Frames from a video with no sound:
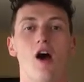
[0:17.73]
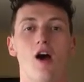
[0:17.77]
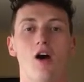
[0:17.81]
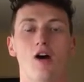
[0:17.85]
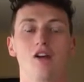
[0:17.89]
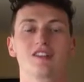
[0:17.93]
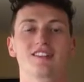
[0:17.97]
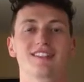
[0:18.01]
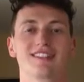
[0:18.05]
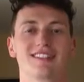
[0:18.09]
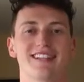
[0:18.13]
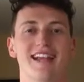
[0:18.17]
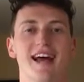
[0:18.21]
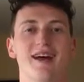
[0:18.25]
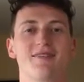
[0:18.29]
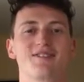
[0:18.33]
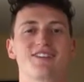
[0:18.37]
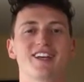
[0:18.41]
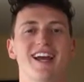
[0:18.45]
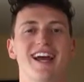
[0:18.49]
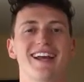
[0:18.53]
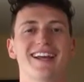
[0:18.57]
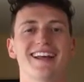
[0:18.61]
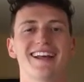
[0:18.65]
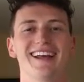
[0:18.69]
on
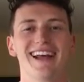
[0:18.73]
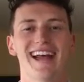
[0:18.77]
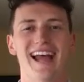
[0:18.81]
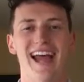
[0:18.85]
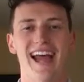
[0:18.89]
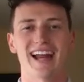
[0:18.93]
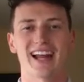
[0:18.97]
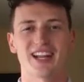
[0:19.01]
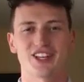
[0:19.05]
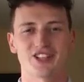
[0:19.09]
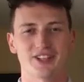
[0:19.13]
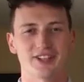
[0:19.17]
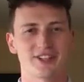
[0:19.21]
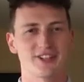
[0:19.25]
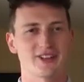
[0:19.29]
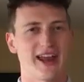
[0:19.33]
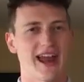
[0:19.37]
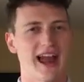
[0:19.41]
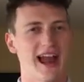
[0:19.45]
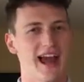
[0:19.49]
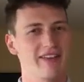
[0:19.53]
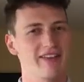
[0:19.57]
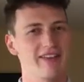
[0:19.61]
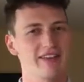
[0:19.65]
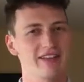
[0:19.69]
Snapchat, and I show you
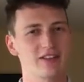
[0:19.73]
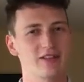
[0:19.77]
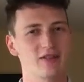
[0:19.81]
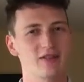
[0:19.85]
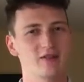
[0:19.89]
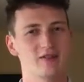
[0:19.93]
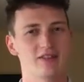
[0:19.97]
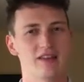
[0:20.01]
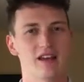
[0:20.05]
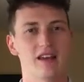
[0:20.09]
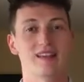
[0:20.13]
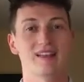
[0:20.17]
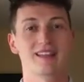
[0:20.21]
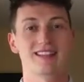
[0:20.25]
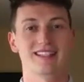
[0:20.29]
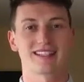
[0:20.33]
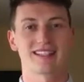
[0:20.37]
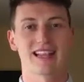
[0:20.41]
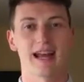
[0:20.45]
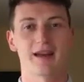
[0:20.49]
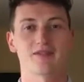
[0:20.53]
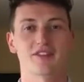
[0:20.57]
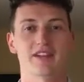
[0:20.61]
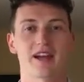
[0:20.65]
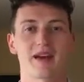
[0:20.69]
how they use the
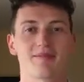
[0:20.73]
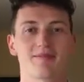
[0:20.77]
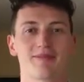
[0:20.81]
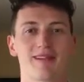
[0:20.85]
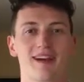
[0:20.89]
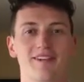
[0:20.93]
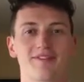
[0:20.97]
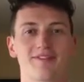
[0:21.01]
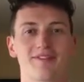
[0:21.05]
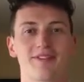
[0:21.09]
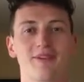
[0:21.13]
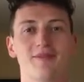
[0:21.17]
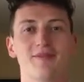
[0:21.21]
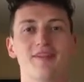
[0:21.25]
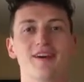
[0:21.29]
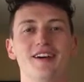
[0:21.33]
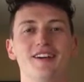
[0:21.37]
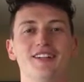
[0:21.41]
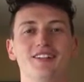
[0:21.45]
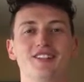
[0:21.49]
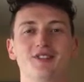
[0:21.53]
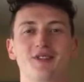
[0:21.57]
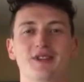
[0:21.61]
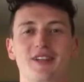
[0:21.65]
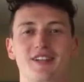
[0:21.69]
Snapchat platform
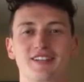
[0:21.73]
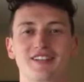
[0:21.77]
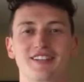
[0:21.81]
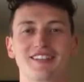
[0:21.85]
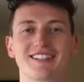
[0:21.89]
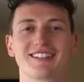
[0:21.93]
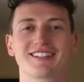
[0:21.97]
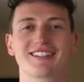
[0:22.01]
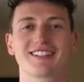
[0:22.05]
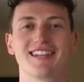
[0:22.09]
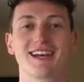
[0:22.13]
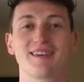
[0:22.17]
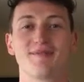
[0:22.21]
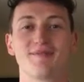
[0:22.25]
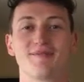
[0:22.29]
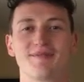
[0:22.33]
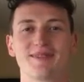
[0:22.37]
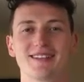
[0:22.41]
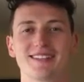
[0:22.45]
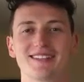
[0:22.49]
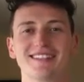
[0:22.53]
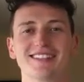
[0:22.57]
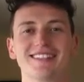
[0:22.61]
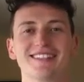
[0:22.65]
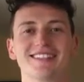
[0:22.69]
to increase their
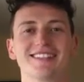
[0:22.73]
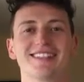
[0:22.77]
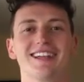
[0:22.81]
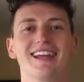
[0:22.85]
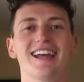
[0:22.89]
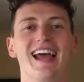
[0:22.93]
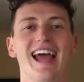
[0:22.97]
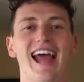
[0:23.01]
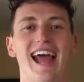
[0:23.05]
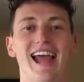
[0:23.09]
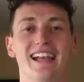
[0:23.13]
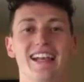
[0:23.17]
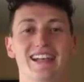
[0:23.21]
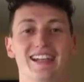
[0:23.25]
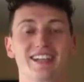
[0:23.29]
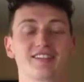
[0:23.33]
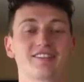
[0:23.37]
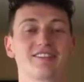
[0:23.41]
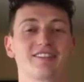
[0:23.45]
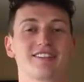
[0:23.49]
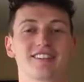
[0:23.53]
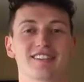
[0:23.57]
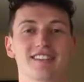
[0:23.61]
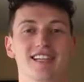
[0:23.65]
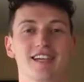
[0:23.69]
business and
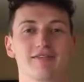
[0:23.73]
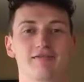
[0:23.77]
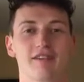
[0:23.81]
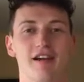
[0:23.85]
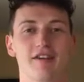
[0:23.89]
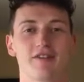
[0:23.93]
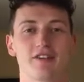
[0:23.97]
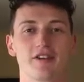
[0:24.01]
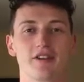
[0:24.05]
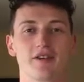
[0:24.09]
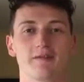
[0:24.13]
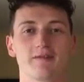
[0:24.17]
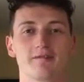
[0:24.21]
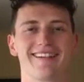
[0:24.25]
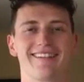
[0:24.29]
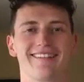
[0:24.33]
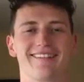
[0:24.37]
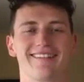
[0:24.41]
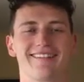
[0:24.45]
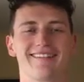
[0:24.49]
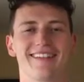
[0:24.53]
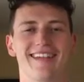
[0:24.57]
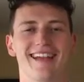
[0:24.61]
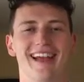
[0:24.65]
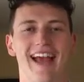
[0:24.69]
increase their revenue.
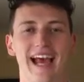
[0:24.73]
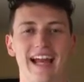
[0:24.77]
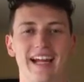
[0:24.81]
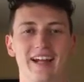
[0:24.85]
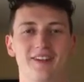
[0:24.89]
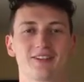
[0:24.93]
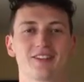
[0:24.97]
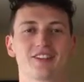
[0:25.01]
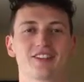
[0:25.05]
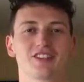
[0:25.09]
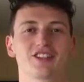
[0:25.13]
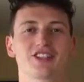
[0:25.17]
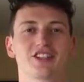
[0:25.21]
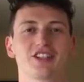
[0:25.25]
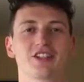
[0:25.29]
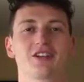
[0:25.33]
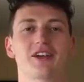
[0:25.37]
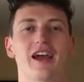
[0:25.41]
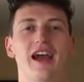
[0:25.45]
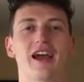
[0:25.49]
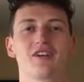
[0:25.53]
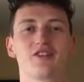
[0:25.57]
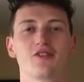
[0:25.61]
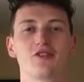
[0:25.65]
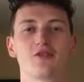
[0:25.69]
And I'm going to show you
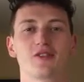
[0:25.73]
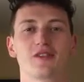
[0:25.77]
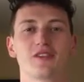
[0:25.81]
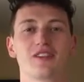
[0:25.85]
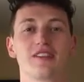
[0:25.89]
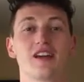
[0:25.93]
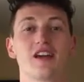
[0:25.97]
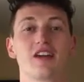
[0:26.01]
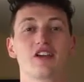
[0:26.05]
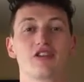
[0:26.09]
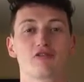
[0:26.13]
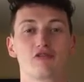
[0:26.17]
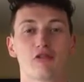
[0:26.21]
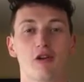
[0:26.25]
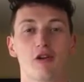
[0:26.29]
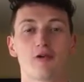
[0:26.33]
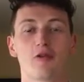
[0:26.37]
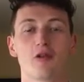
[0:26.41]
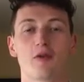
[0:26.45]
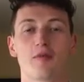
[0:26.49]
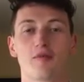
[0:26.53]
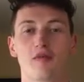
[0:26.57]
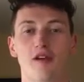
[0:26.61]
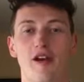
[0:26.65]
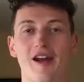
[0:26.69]
how you can grow
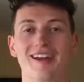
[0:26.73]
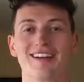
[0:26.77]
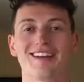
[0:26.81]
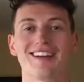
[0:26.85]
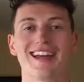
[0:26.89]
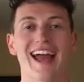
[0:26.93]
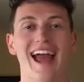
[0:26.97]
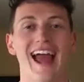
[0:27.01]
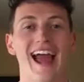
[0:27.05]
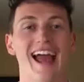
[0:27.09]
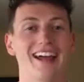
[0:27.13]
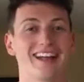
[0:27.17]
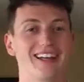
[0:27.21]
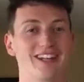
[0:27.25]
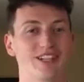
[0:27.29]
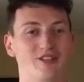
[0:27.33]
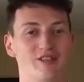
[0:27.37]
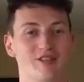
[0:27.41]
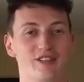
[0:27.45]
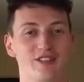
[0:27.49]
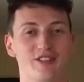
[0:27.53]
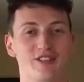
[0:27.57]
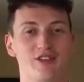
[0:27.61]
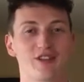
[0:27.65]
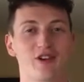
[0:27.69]
your brand and
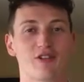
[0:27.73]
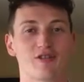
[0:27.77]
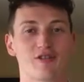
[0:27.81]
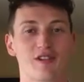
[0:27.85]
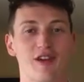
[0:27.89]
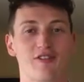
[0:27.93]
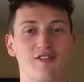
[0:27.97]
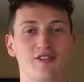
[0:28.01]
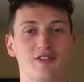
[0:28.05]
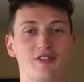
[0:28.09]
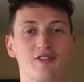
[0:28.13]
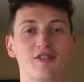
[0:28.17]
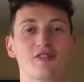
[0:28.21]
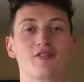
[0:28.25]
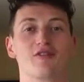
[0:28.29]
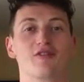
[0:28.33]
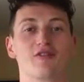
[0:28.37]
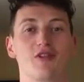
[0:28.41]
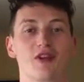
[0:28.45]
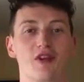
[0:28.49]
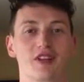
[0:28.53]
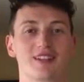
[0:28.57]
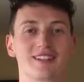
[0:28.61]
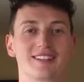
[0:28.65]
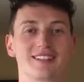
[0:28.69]
increase your revenue
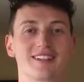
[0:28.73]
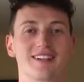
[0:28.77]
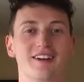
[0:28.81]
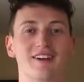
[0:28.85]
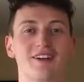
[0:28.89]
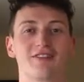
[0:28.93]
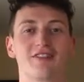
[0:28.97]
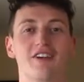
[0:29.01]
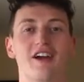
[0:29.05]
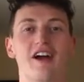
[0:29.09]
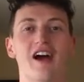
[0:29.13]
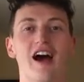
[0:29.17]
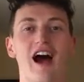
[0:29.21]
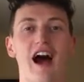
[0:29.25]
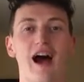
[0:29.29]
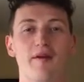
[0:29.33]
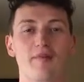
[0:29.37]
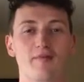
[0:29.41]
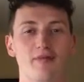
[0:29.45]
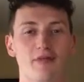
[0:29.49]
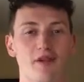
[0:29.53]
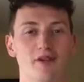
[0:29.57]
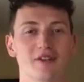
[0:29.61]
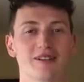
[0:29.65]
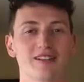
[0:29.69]
for yourself. I've
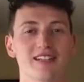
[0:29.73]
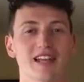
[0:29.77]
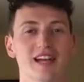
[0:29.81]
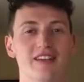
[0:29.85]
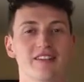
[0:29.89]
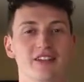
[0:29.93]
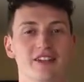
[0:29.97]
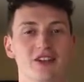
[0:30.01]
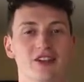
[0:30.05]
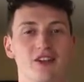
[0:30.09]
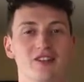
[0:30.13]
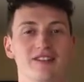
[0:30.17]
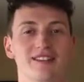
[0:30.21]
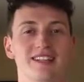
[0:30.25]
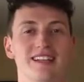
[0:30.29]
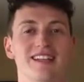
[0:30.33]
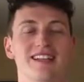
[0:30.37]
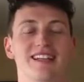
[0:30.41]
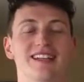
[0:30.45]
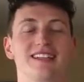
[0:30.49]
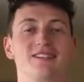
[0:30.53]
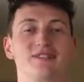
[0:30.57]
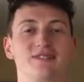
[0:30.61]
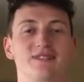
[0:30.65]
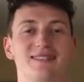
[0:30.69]
broken down the content
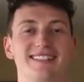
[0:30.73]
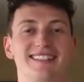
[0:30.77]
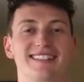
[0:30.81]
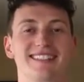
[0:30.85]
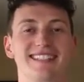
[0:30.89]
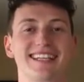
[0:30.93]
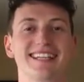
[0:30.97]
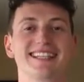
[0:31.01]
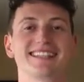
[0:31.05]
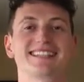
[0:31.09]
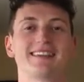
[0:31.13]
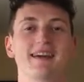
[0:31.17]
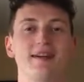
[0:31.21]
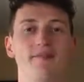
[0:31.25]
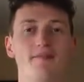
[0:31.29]
into 6